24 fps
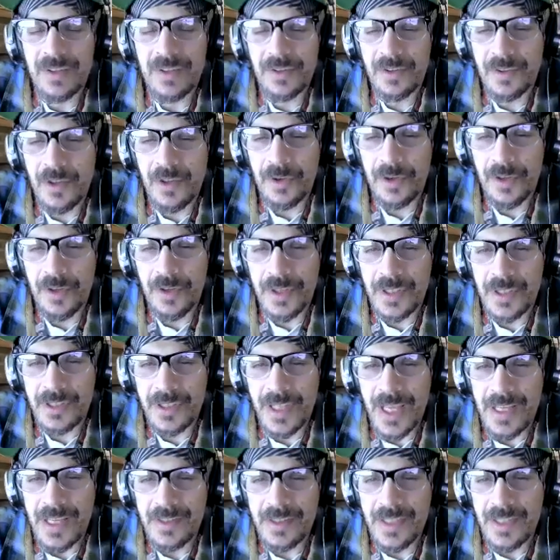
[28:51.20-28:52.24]
no, the
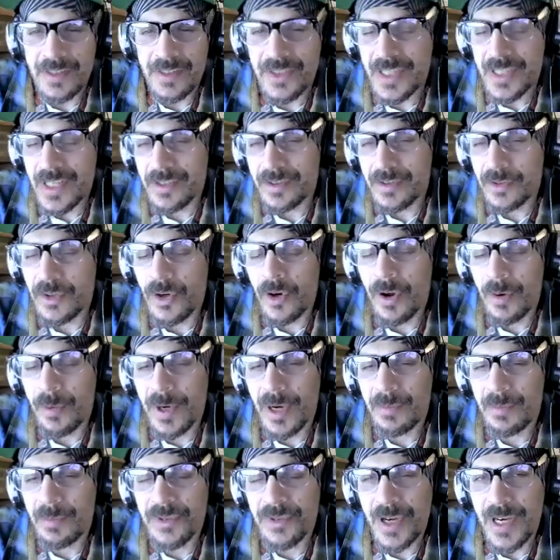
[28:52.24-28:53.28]
light that's here. No, what
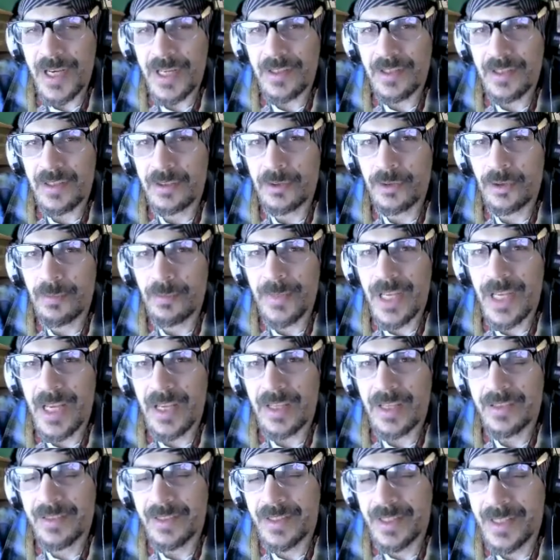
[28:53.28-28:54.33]
I'm trying to
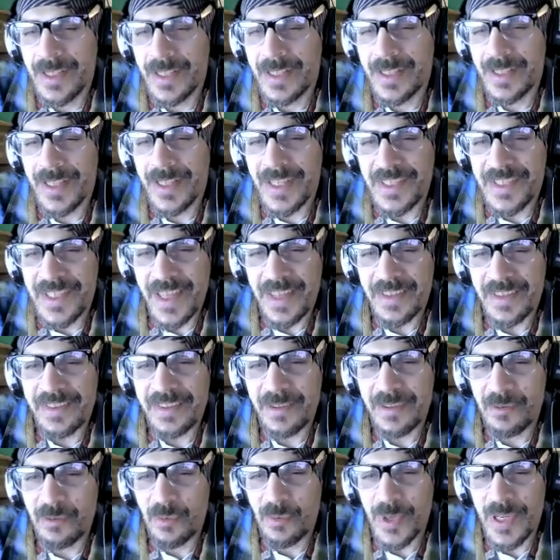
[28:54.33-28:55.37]
illuminate is that
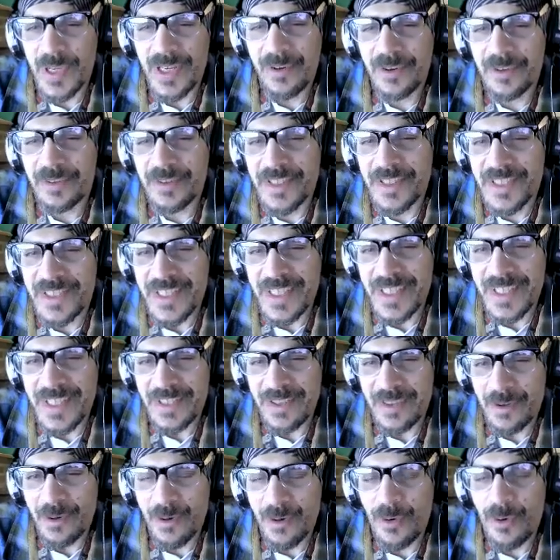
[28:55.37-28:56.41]
we don't see
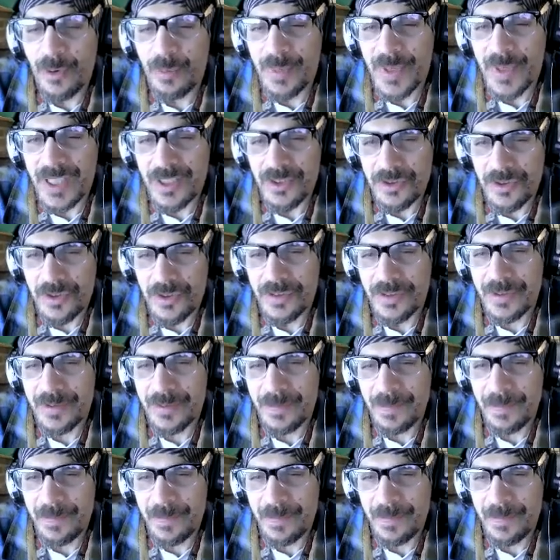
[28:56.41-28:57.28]
the whole picture.